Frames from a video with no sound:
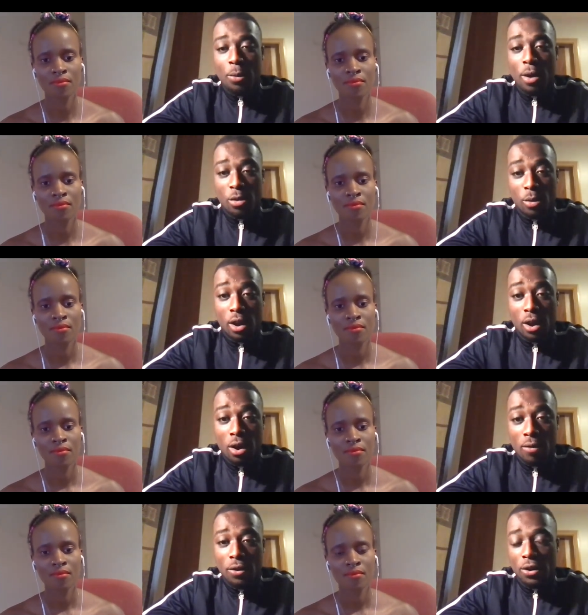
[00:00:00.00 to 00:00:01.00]
Speaker 1: the ways we can
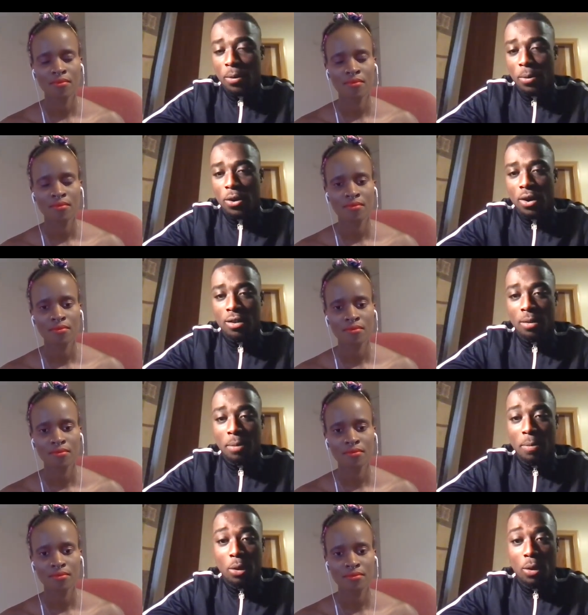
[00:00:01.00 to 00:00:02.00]
comfort communities and
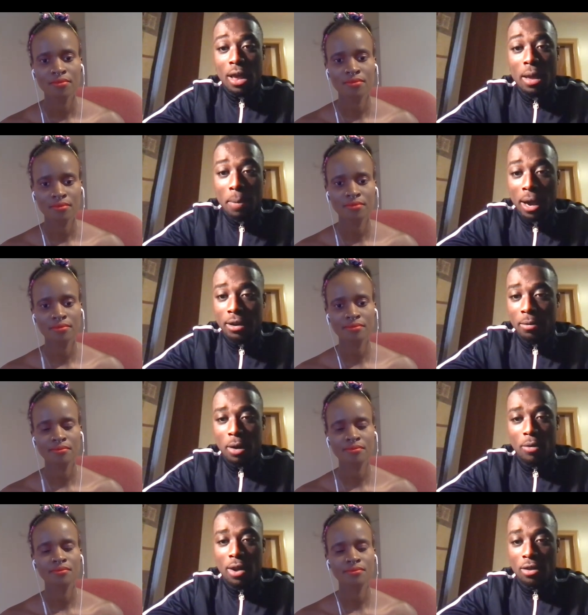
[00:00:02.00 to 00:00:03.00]
people who are impacted by
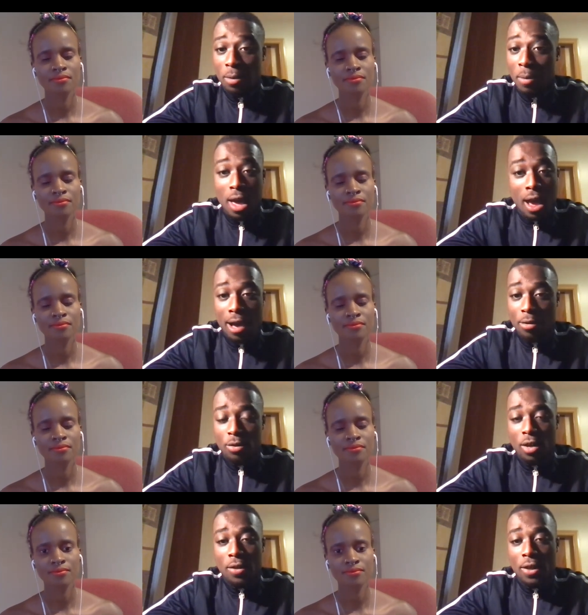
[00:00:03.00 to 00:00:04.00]
racism, as we
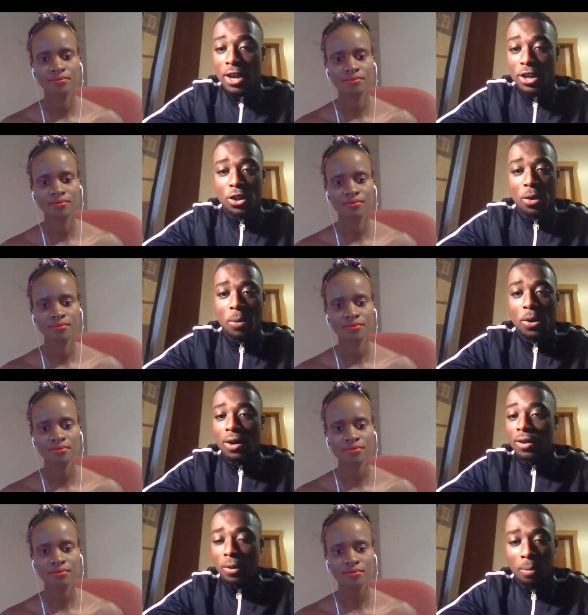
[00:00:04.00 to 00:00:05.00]
said, the Asian
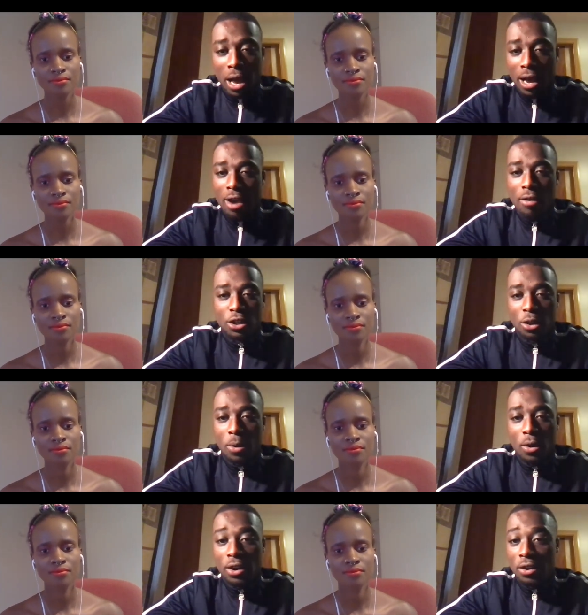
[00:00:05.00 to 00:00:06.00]
community, the Black Irish
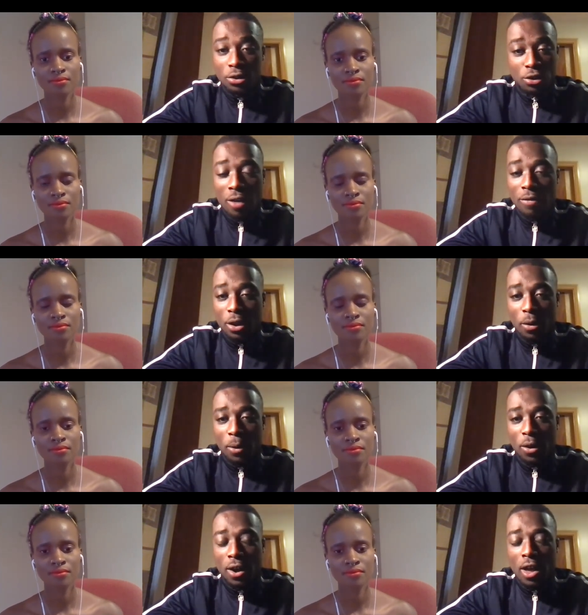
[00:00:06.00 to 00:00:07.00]
community, the traveling
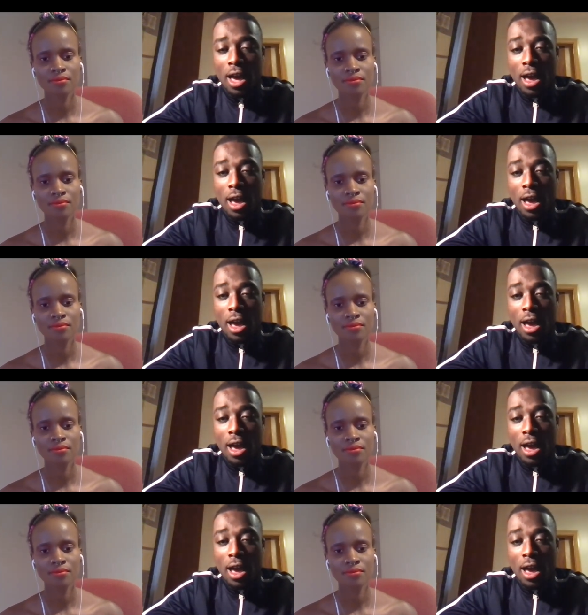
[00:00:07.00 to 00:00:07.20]
community,